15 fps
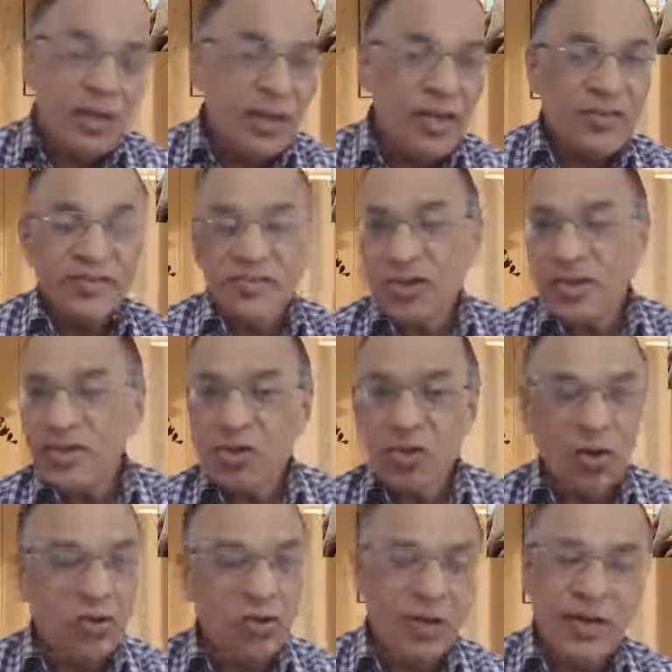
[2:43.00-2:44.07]
Yes,
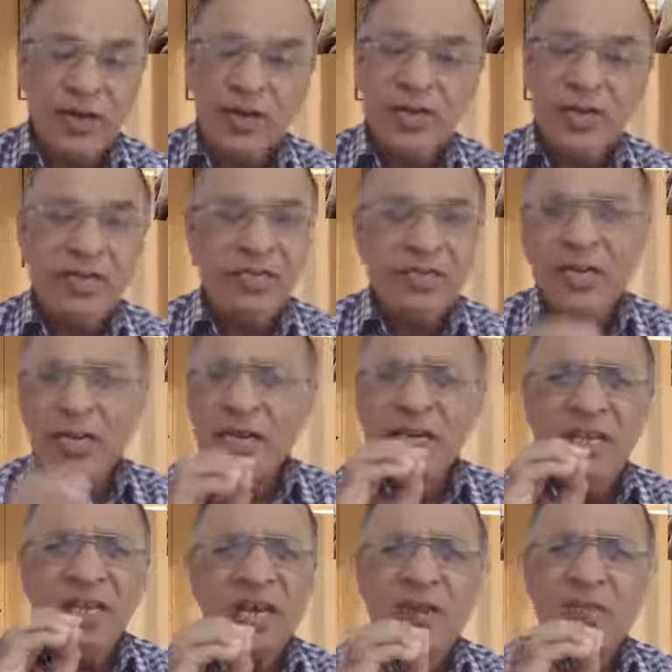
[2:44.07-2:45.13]
doctor, it is
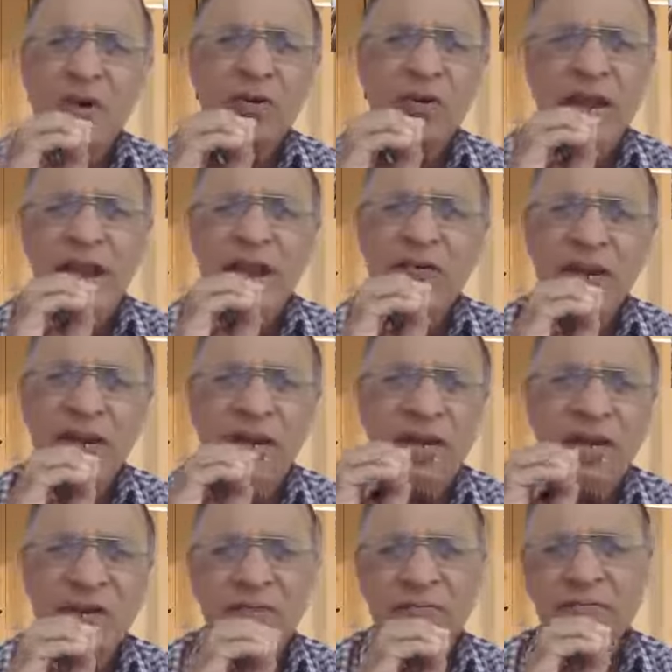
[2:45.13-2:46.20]
near about every
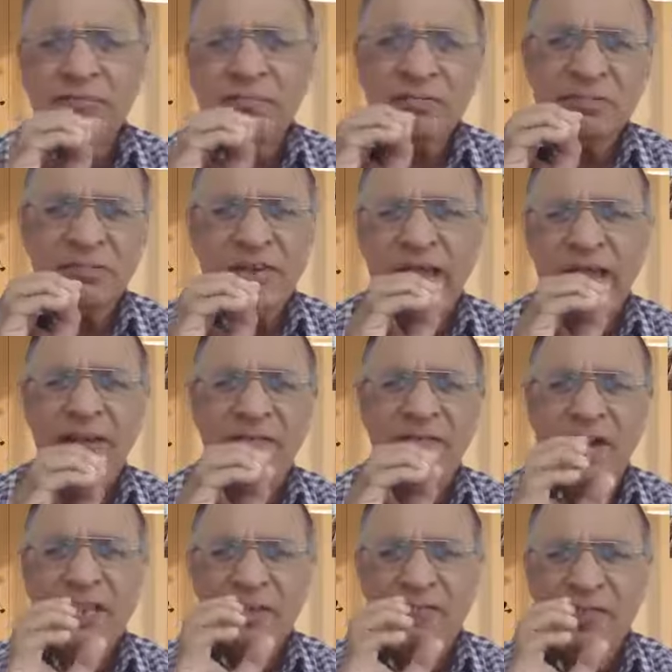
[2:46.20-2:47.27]
day
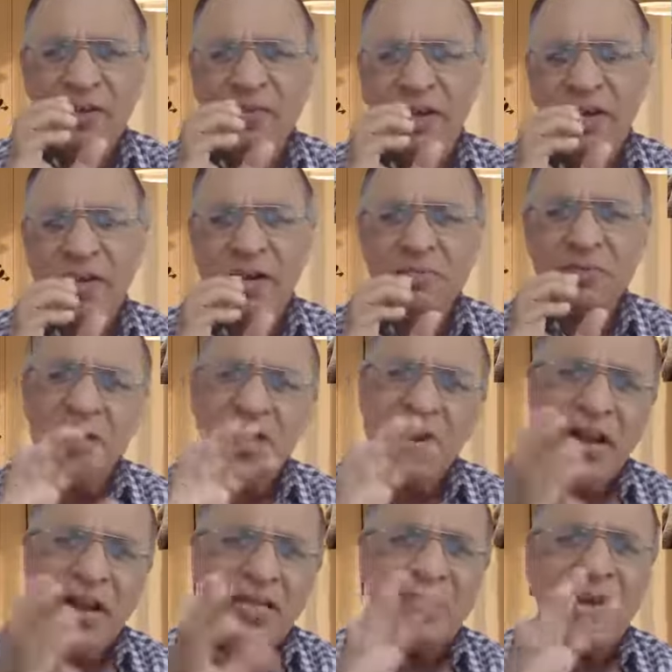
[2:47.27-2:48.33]
when the fever comes.
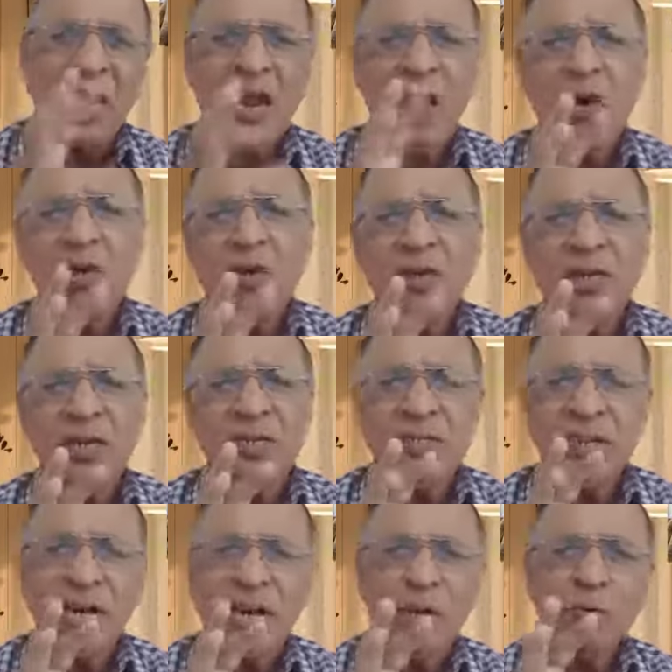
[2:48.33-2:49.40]
It is around
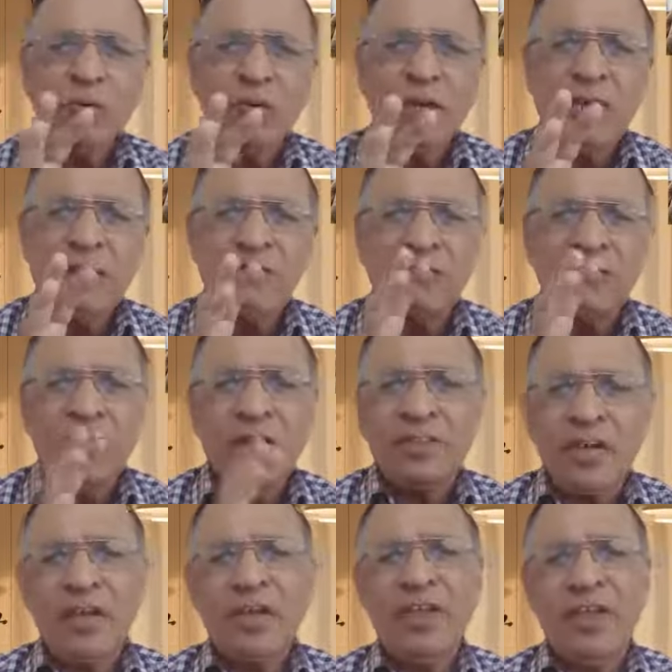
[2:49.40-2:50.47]
3 to
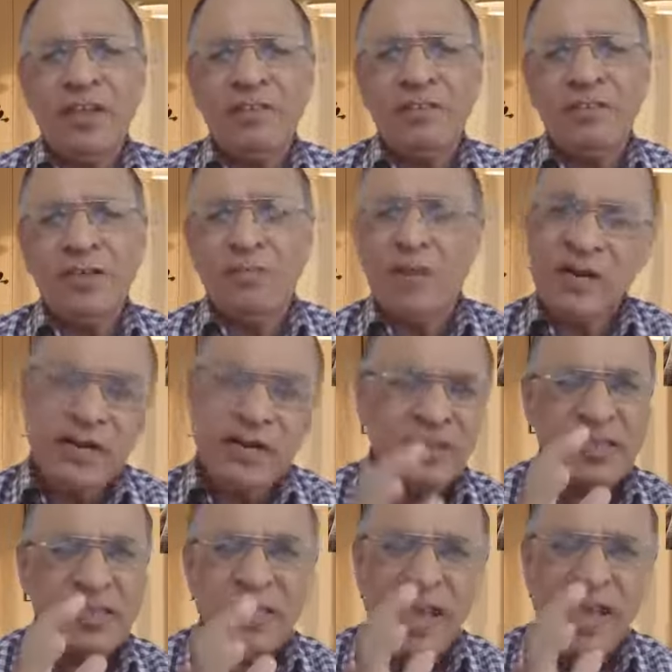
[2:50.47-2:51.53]
3:30, but
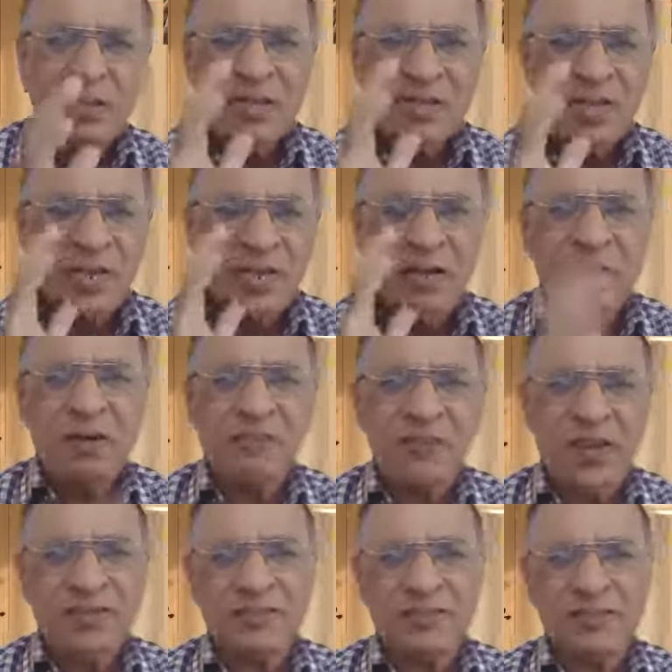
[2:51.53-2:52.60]
the time is little bit
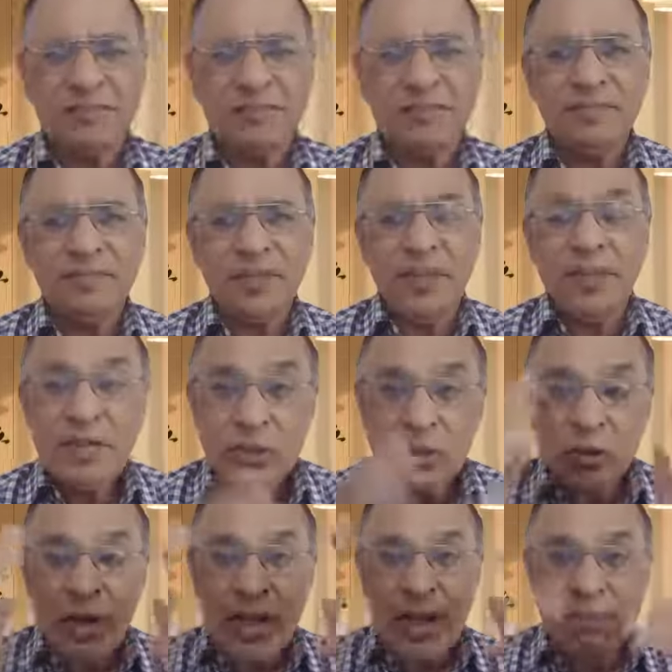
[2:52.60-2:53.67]
fixed.
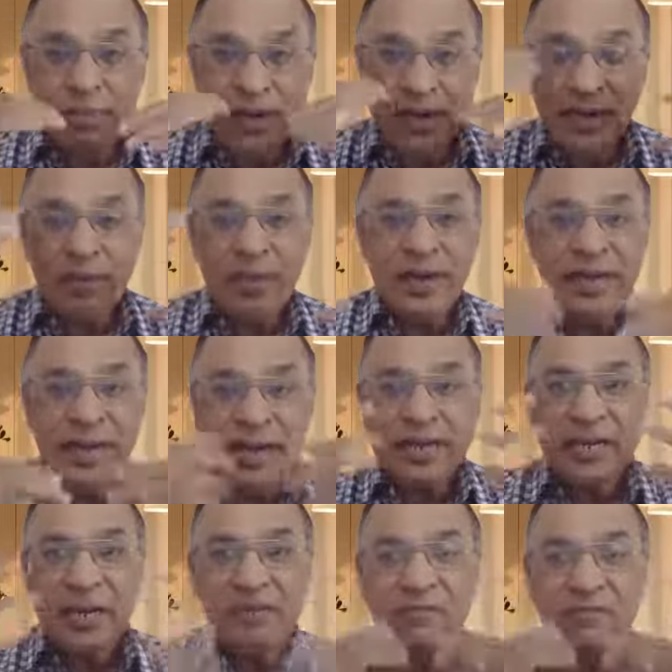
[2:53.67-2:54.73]
So I am little bit
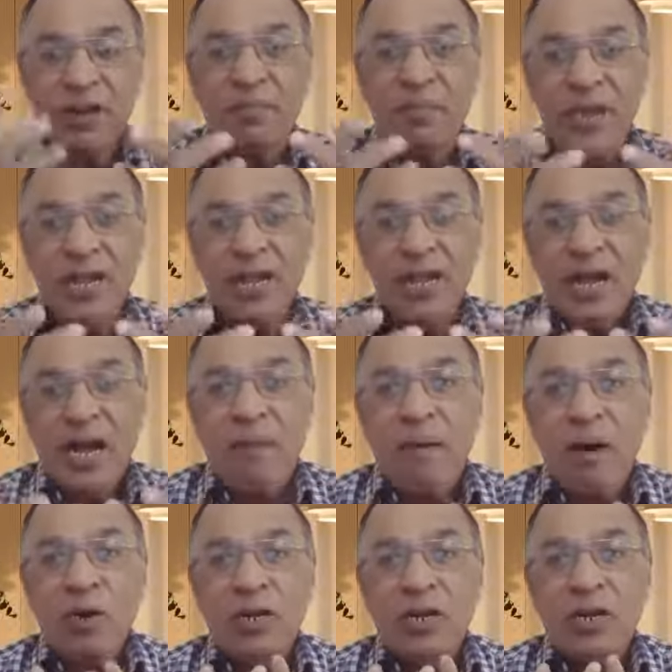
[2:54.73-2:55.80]
get confirming
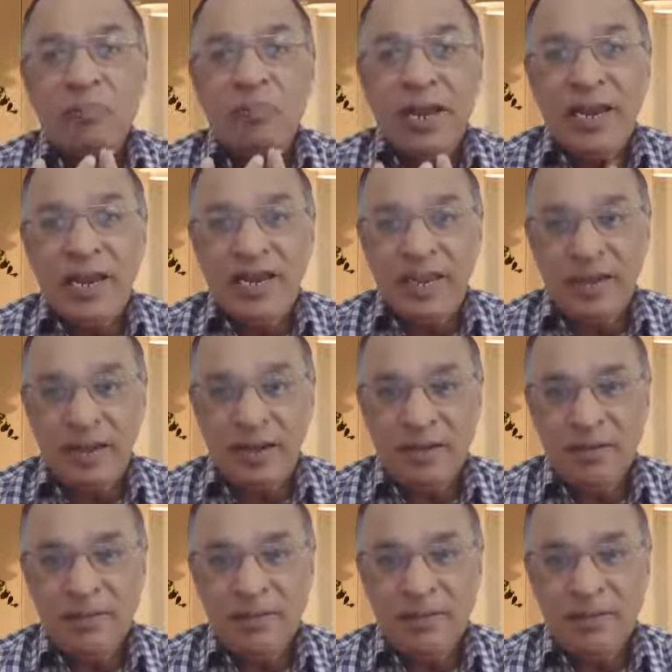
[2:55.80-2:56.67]
about the malaria